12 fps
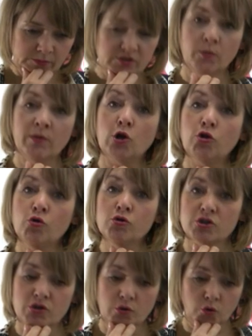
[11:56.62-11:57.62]
someone
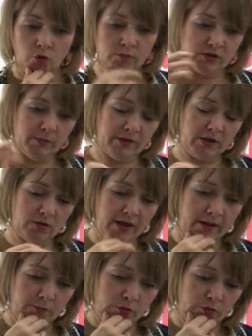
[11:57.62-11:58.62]
closer to home, someone
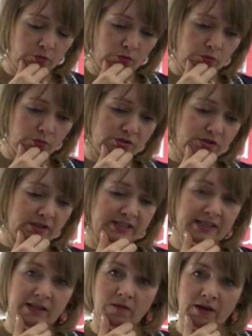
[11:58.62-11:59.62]
who
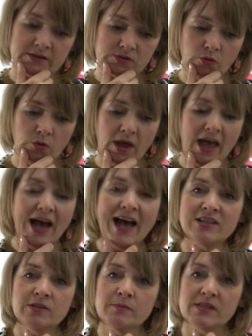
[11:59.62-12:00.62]
studied at Glasgow,
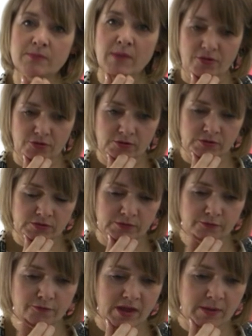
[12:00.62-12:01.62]
Adam Smith, the
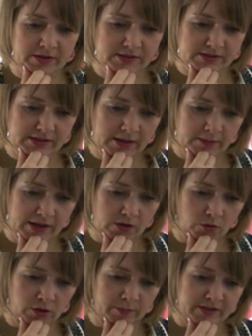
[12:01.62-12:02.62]
famous
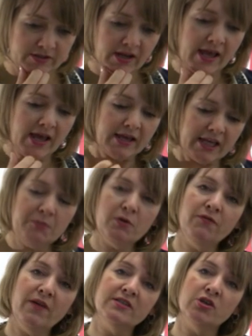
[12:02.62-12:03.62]
economist, he
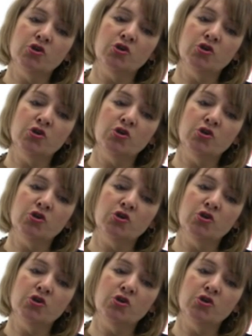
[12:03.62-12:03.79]
provides a